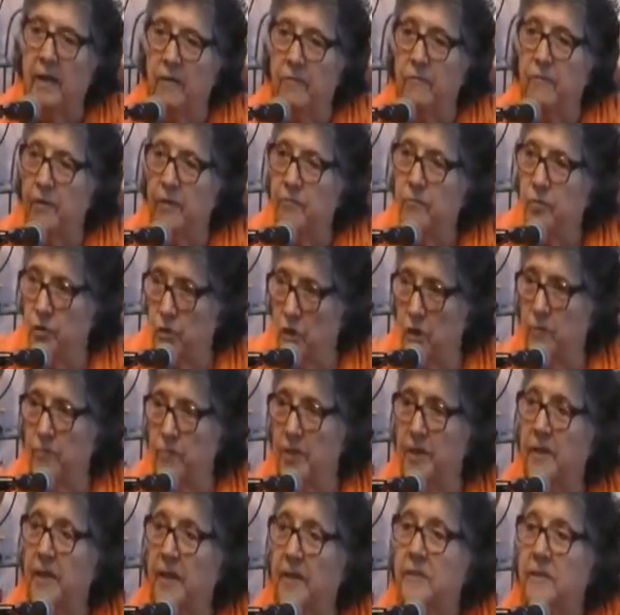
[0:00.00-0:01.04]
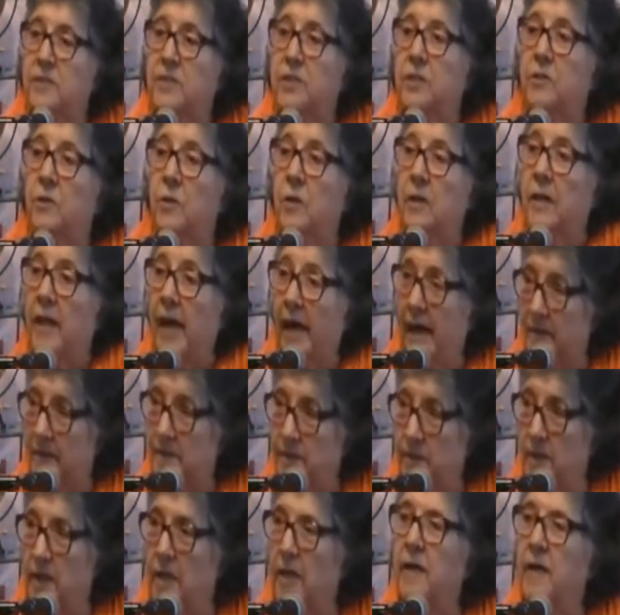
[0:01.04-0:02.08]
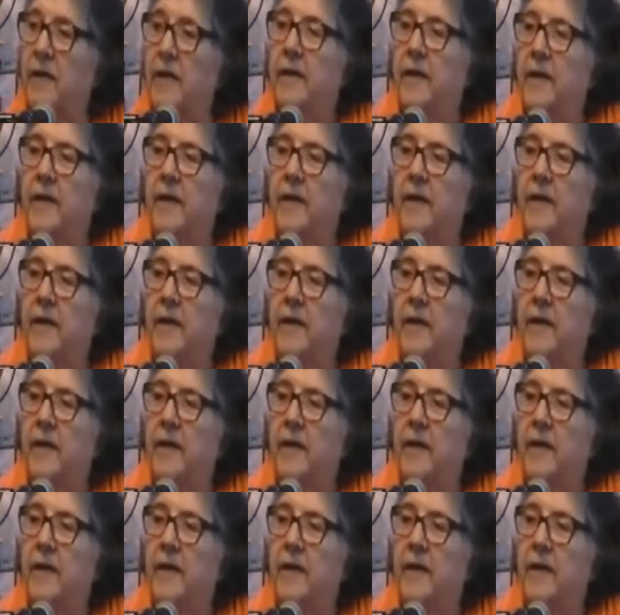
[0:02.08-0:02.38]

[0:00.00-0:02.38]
from Germany to Alaska